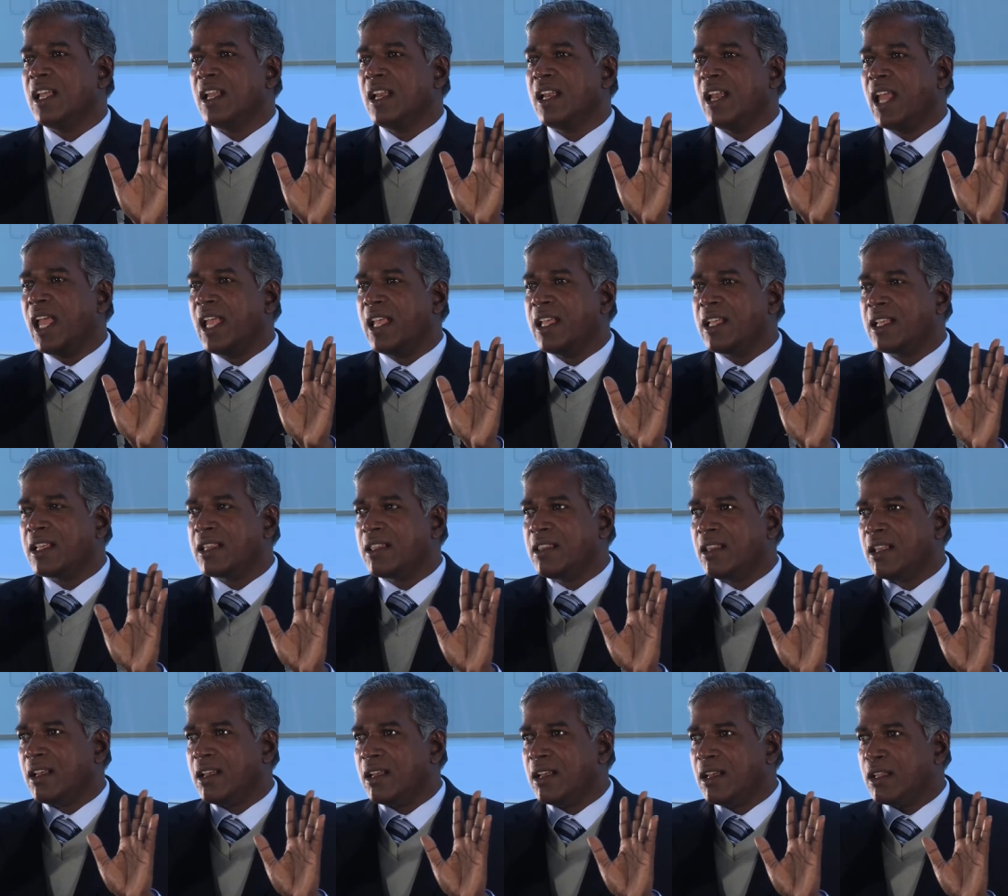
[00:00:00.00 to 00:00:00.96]
like
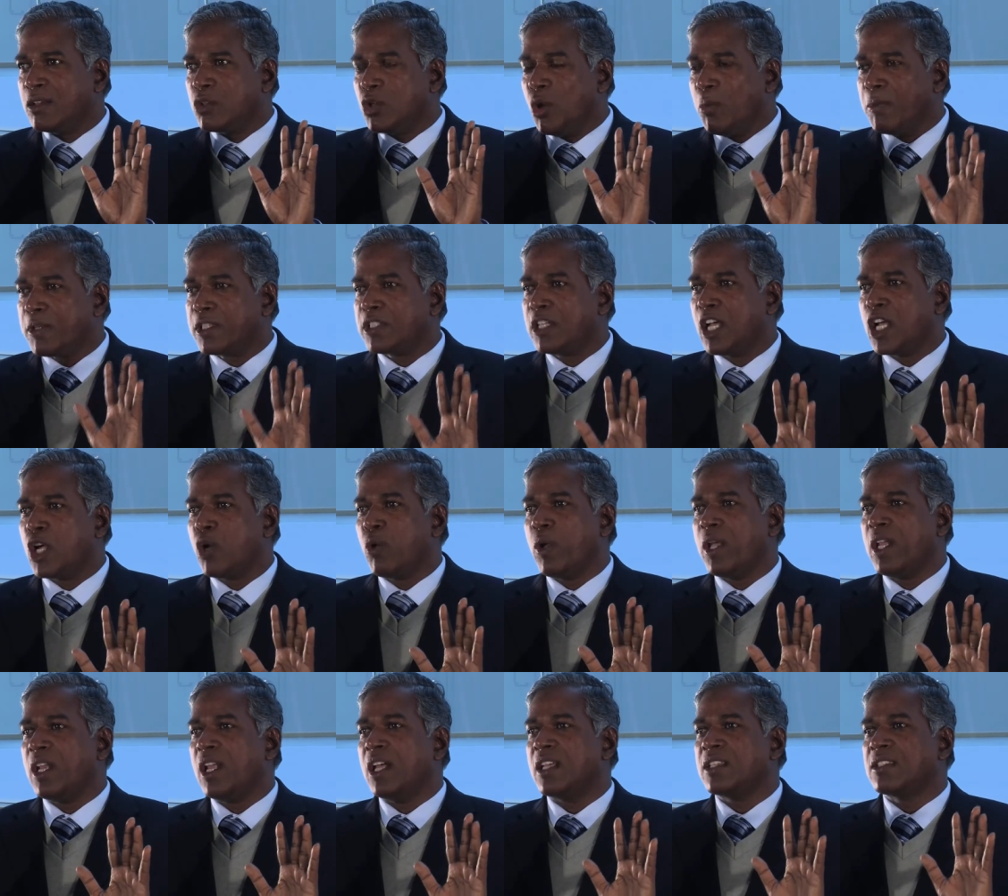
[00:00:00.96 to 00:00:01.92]
the Thomas
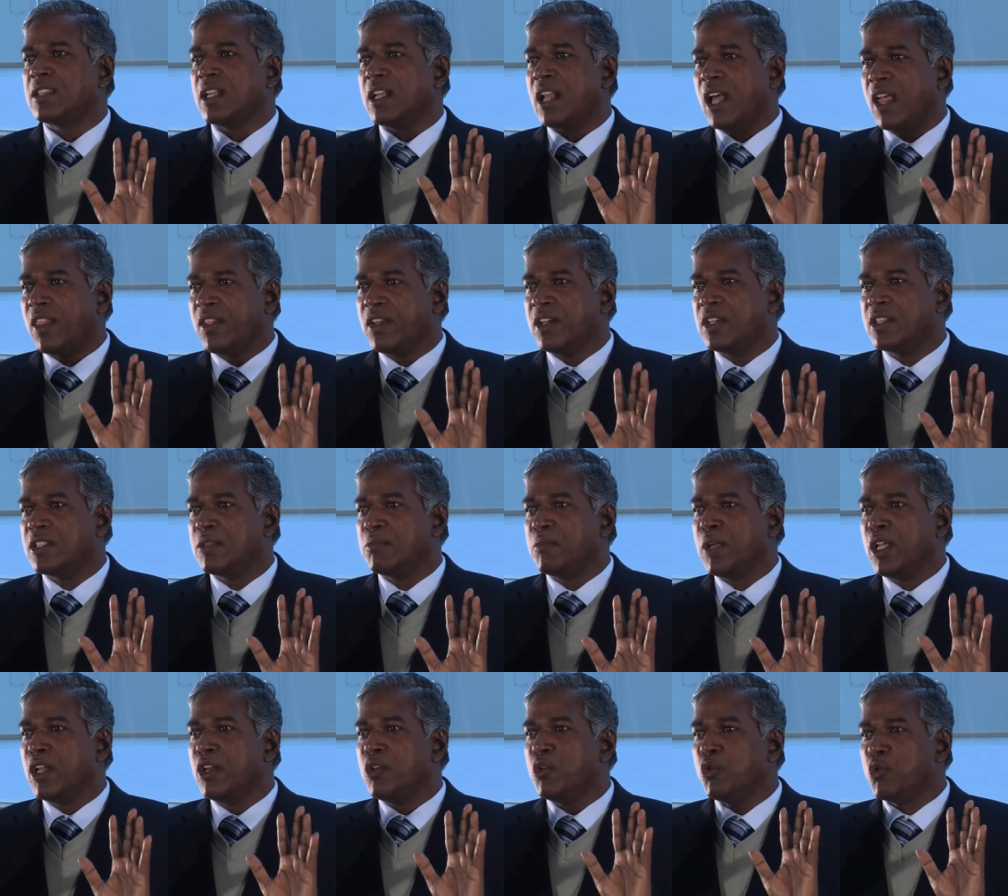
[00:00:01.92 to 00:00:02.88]
Aquinas and others
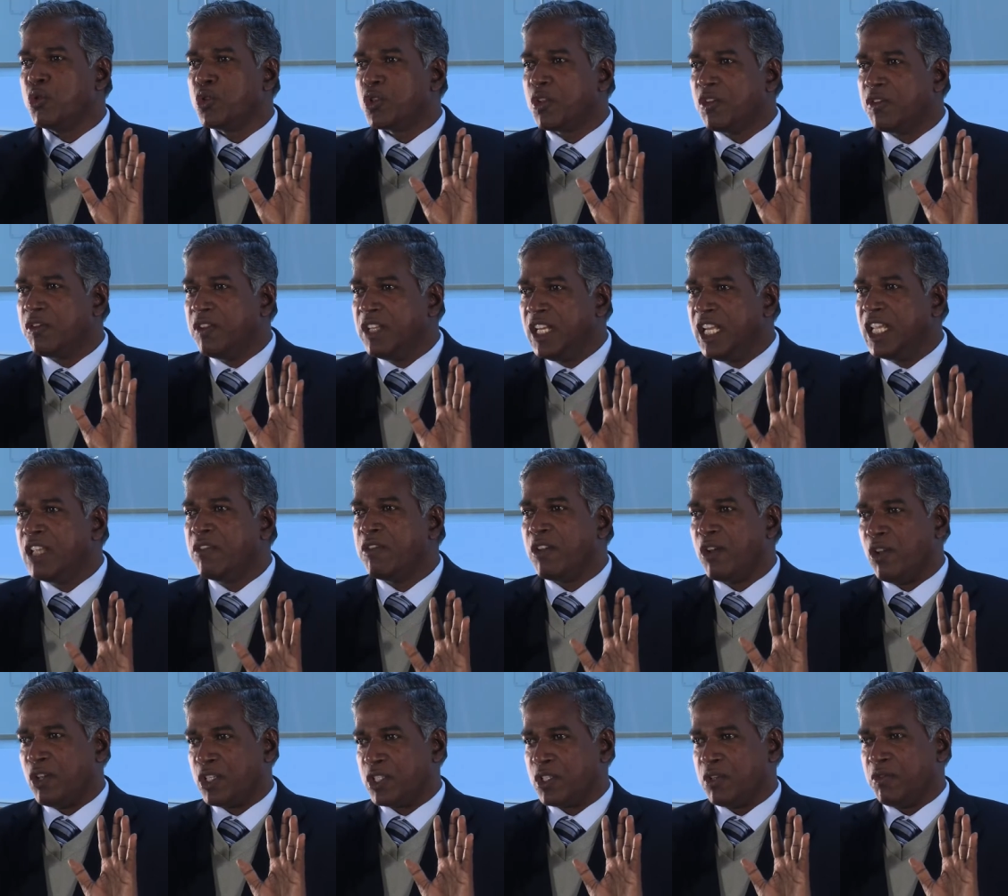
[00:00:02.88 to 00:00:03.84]
made use of Greek
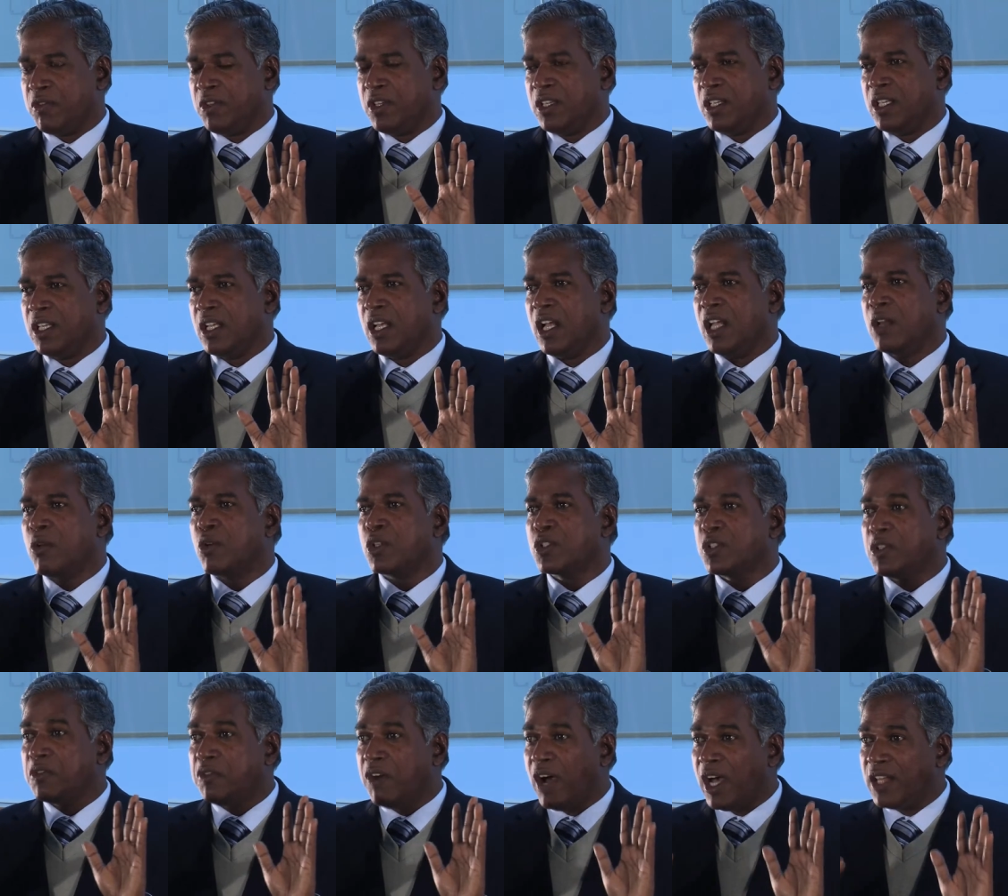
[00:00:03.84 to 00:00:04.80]
philosophy, and
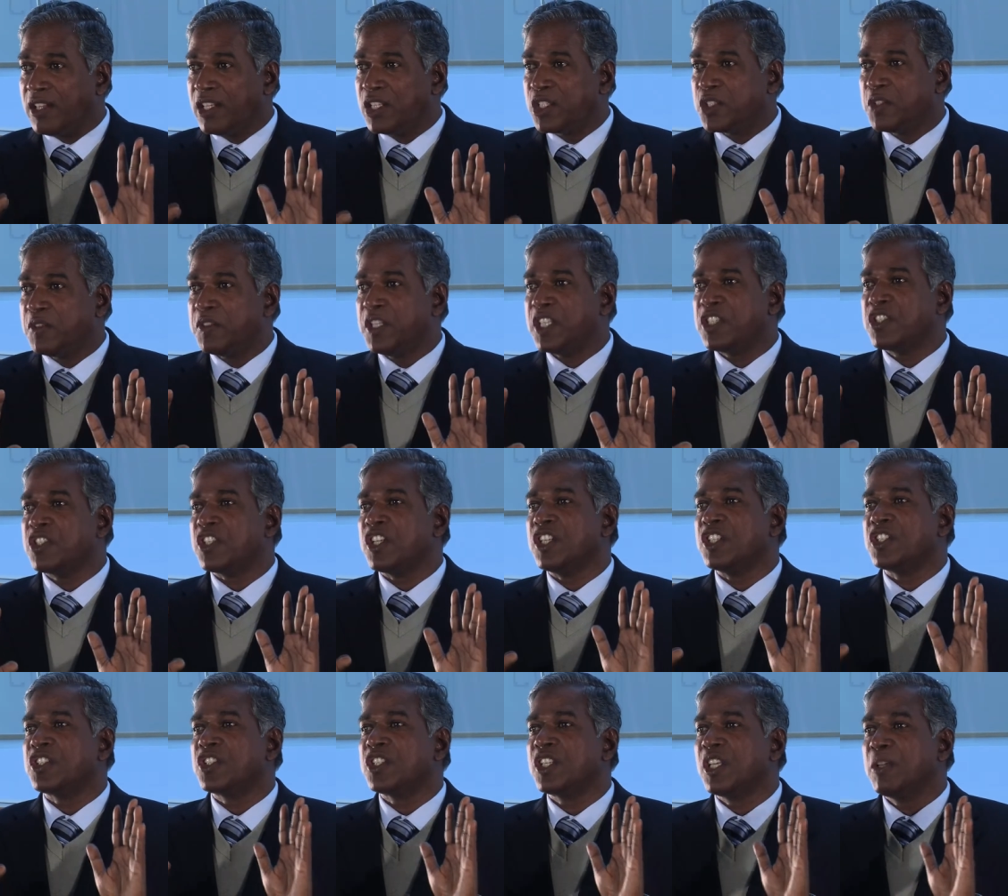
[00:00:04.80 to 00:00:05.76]
also fathers of the
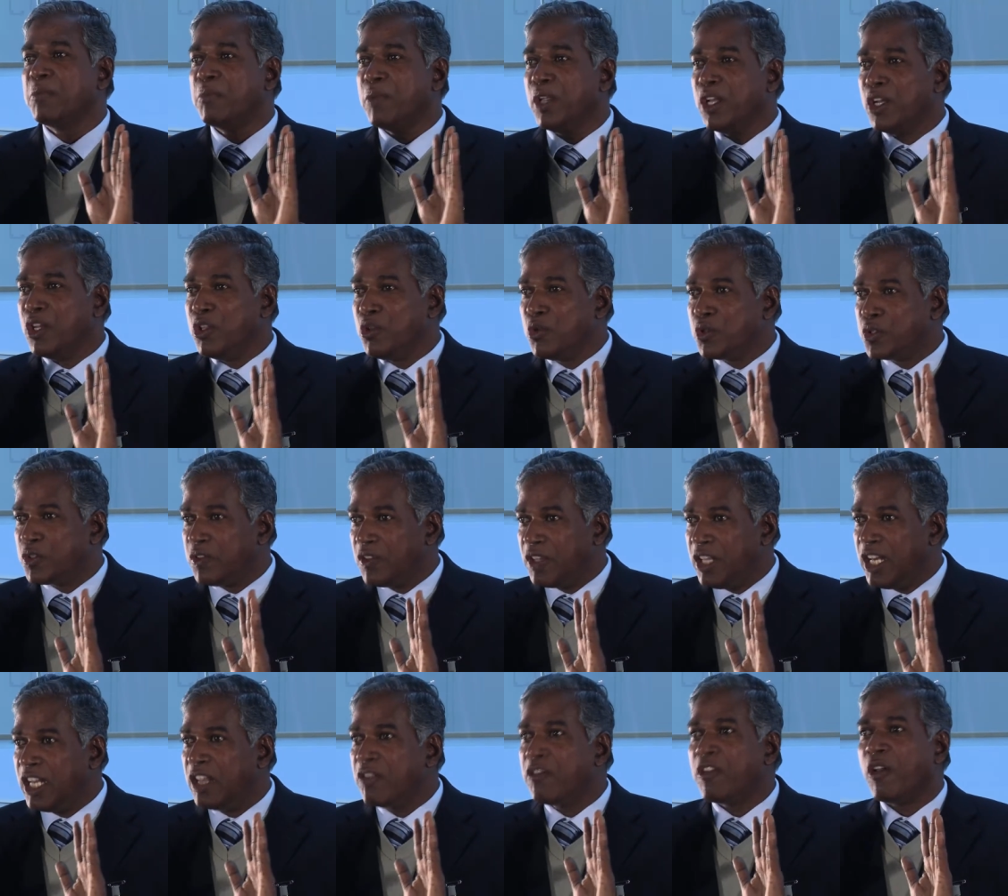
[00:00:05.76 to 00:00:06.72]
church made use of
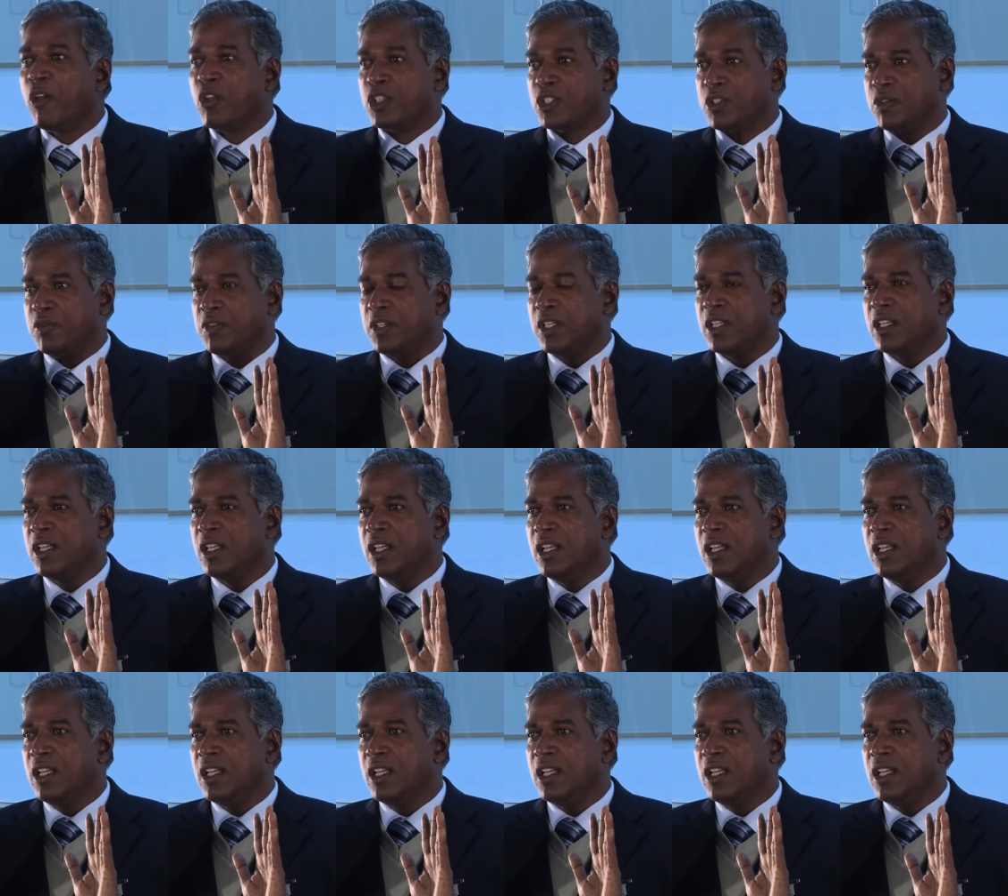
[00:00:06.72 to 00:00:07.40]
Greek philosophy.